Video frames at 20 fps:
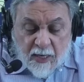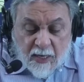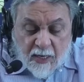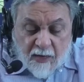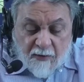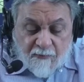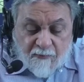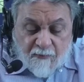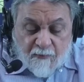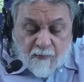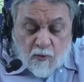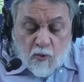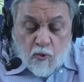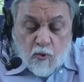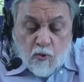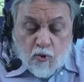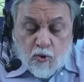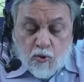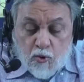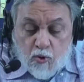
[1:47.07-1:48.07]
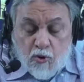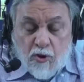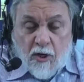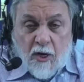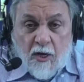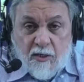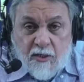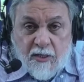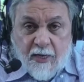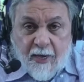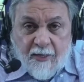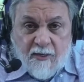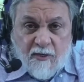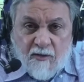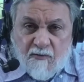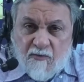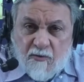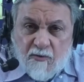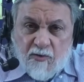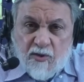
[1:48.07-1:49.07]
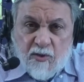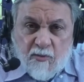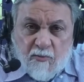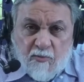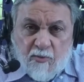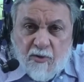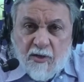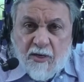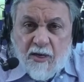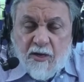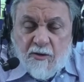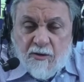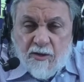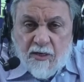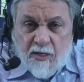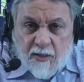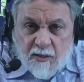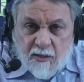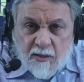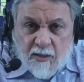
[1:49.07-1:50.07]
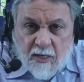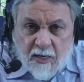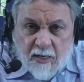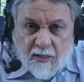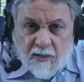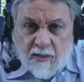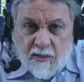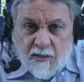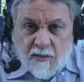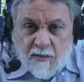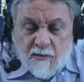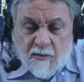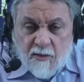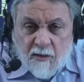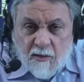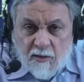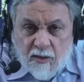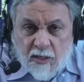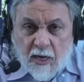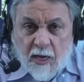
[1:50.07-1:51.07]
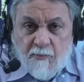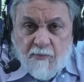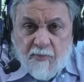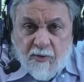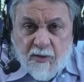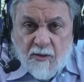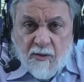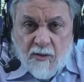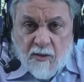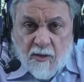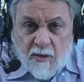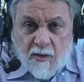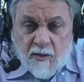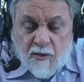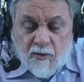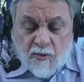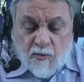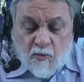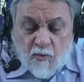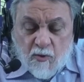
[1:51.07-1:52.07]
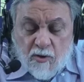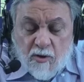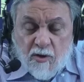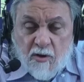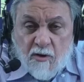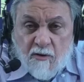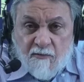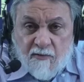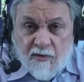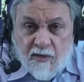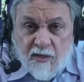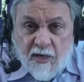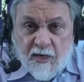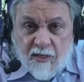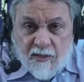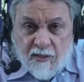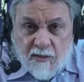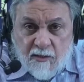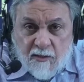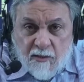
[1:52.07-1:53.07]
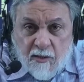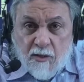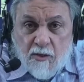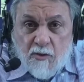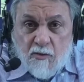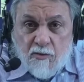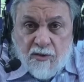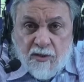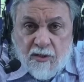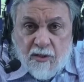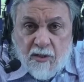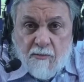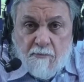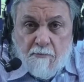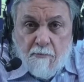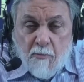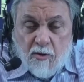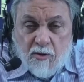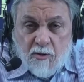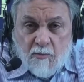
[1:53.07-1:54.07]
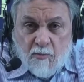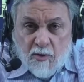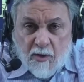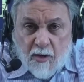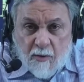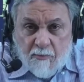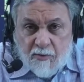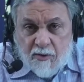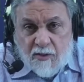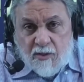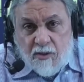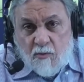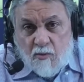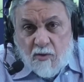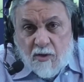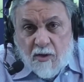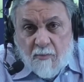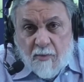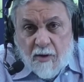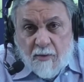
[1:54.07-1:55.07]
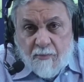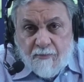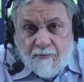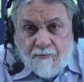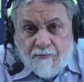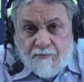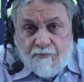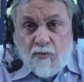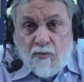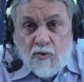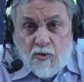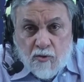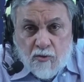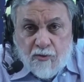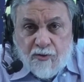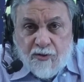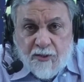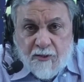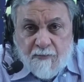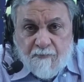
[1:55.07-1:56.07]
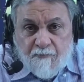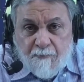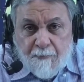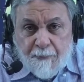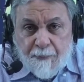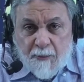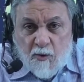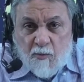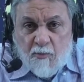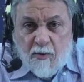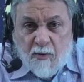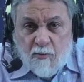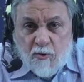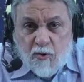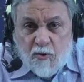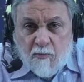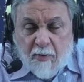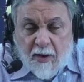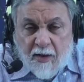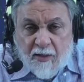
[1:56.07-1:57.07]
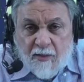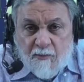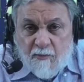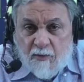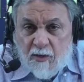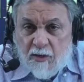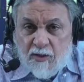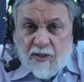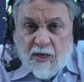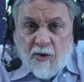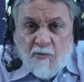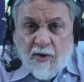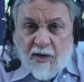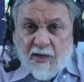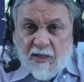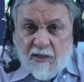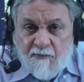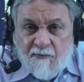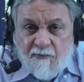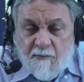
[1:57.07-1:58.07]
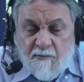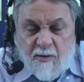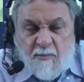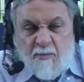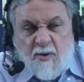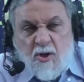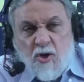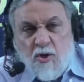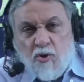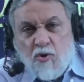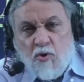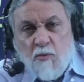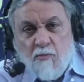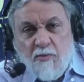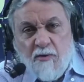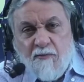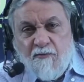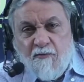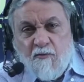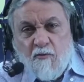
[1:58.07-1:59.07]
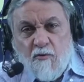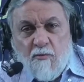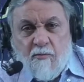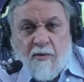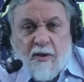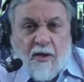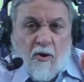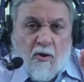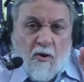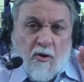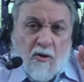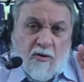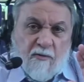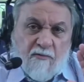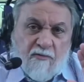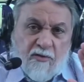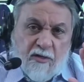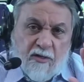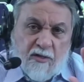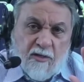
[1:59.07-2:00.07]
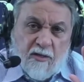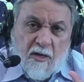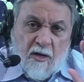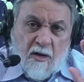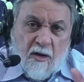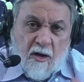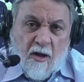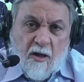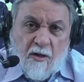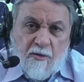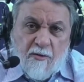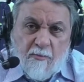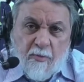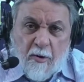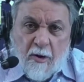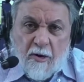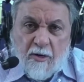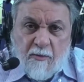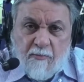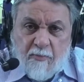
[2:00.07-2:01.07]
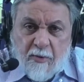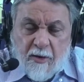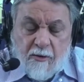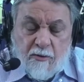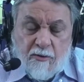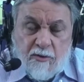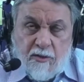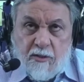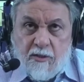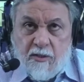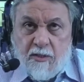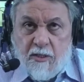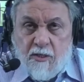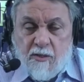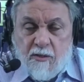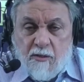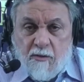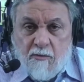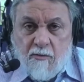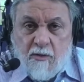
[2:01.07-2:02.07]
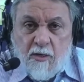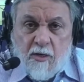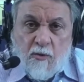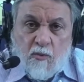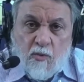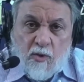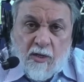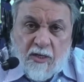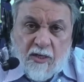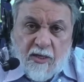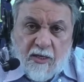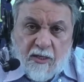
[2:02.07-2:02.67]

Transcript: Who should you contact? It's very simple. Get on the internet and type in the word COVID test and you'll see multiple companies that will come up. You'll see. You'll be able to buy them directly from them. Don't be fooled by all of these other party payers that say, you know, we can